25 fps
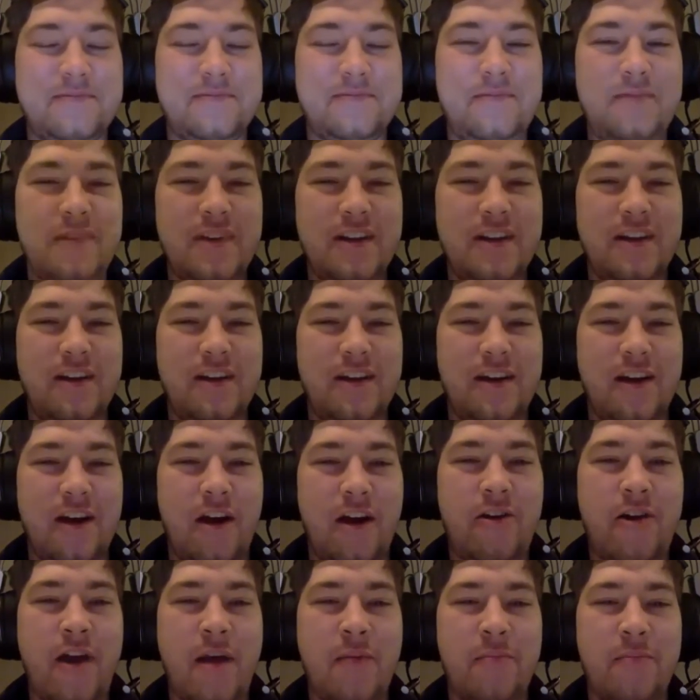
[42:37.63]
yeah.
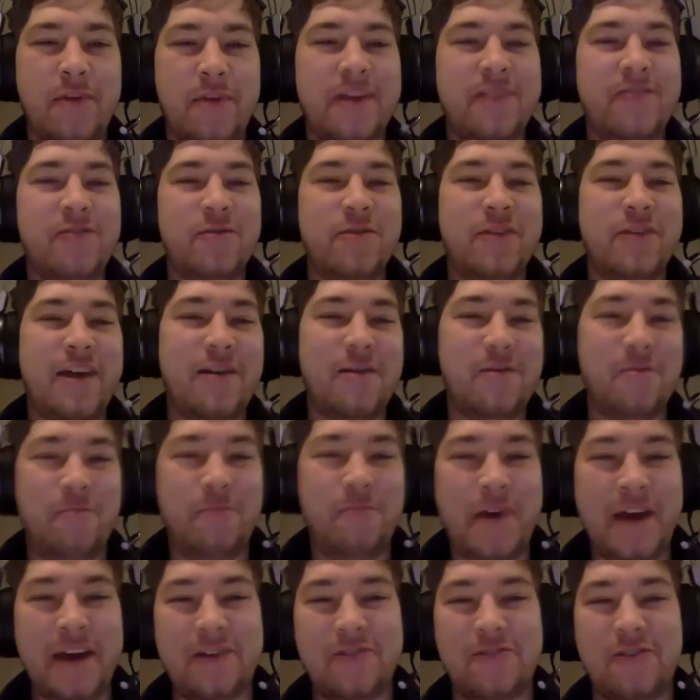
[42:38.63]
Right. But even without
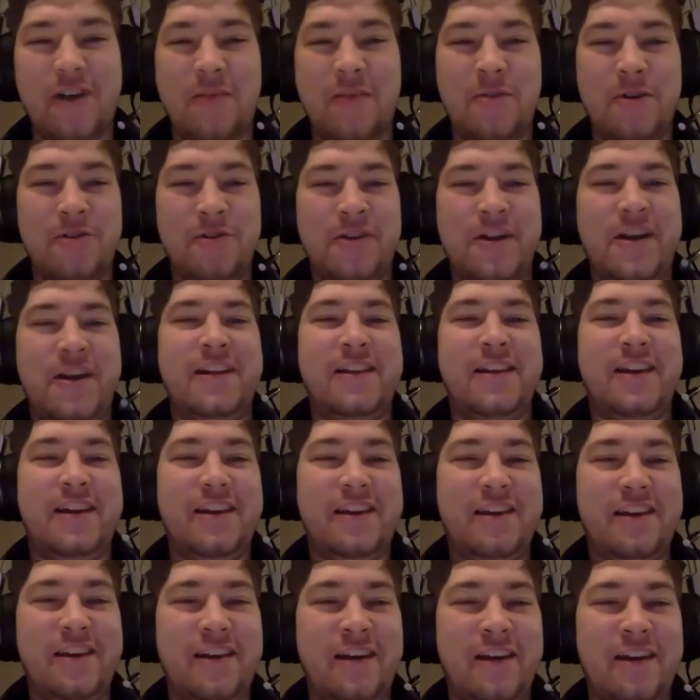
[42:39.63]
bank robber, right?
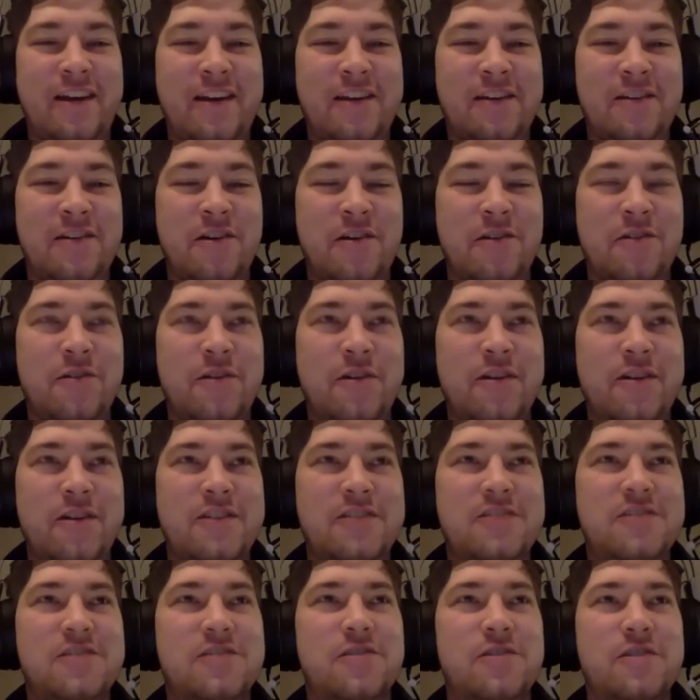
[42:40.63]
Like, you know, you hear
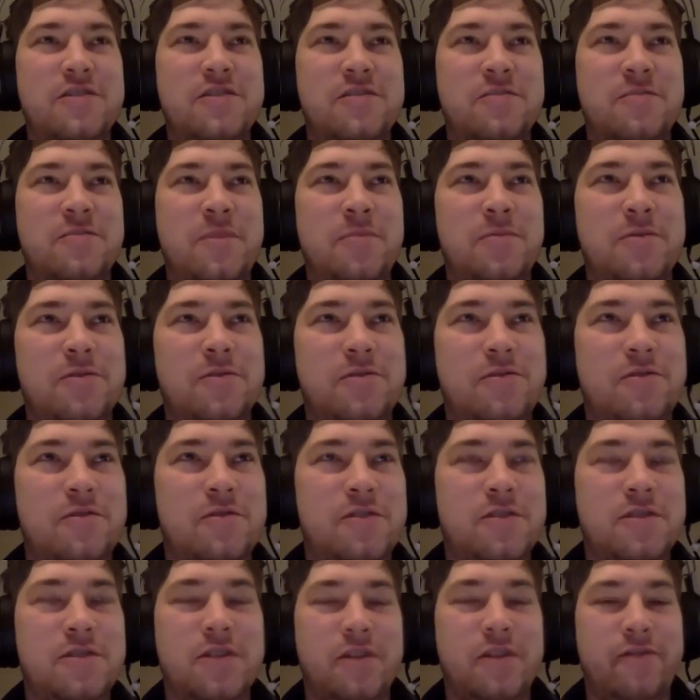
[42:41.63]
these stories of people who
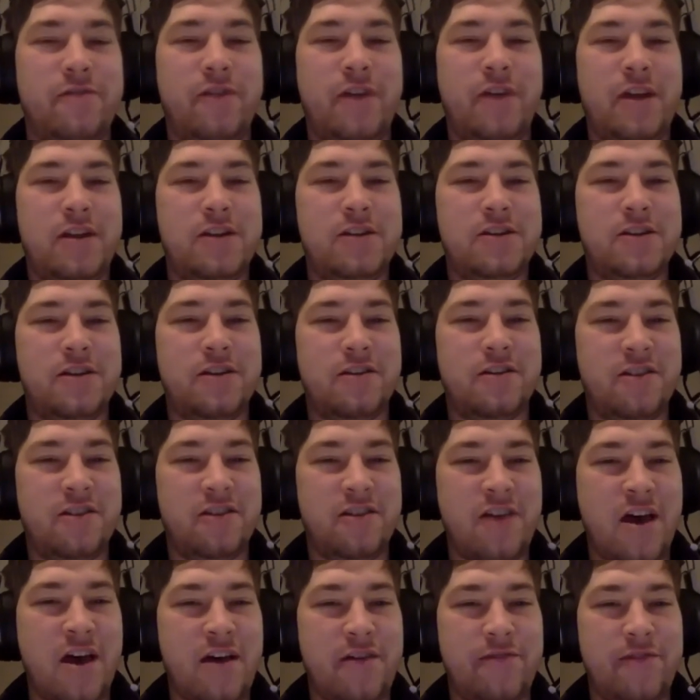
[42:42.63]
just like vanish out of their
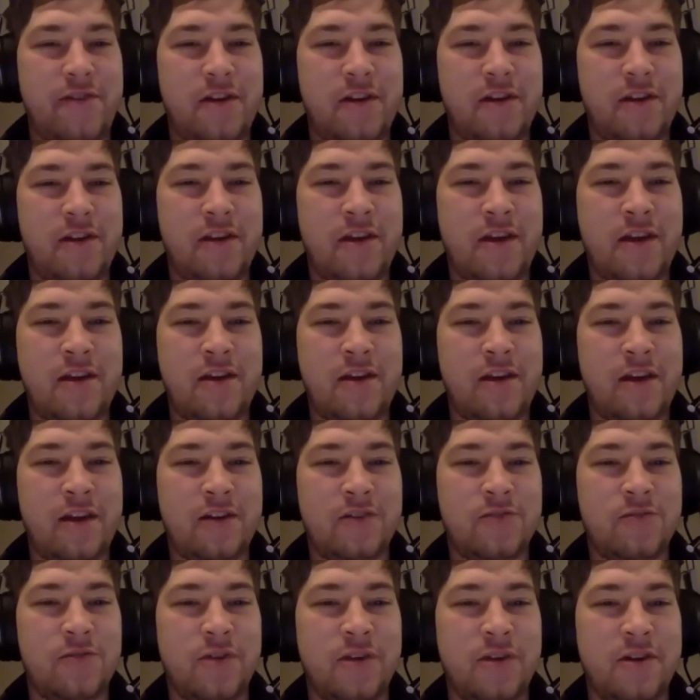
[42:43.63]
life and then
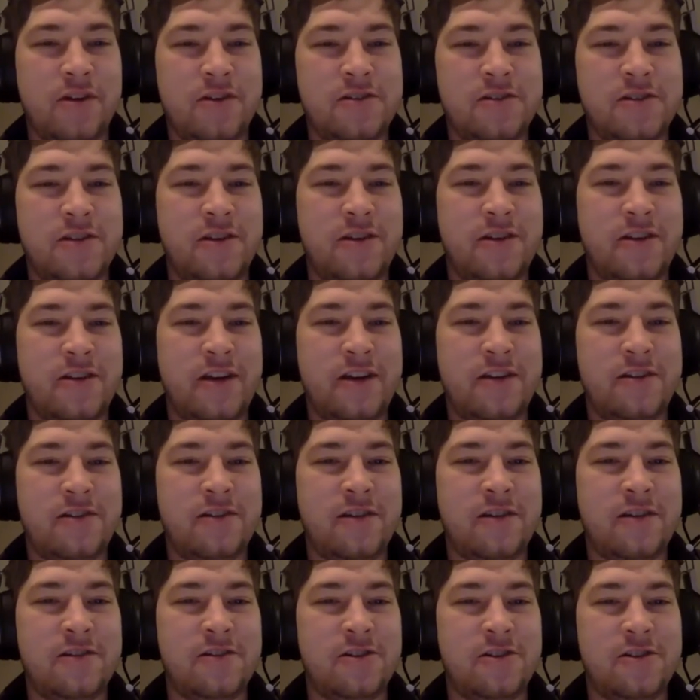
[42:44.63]
like twenty years later, they
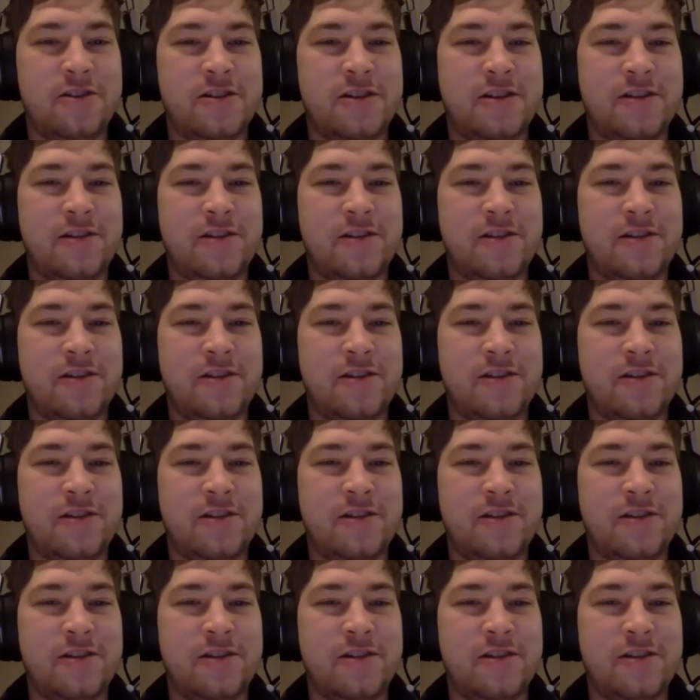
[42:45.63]
it turns out.